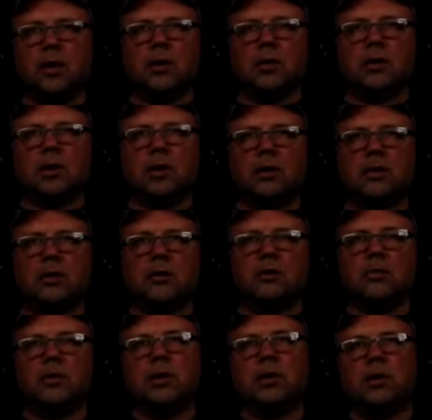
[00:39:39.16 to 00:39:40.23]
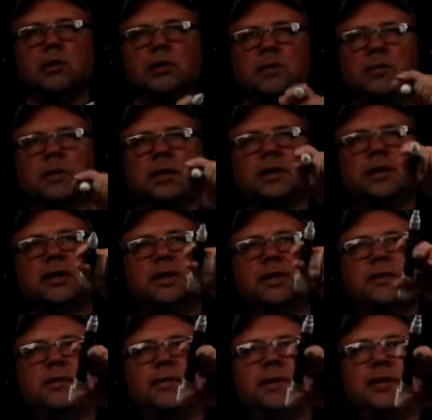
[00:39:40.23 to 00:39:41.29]
Well, we know the magnetic
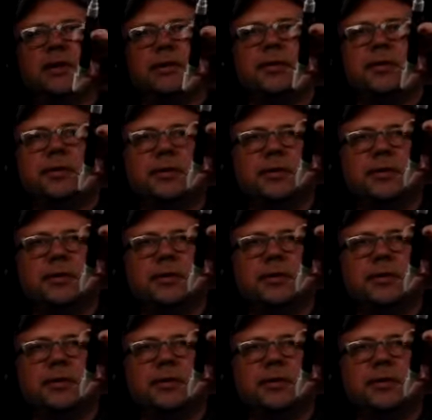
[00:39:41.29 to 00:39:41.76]
field.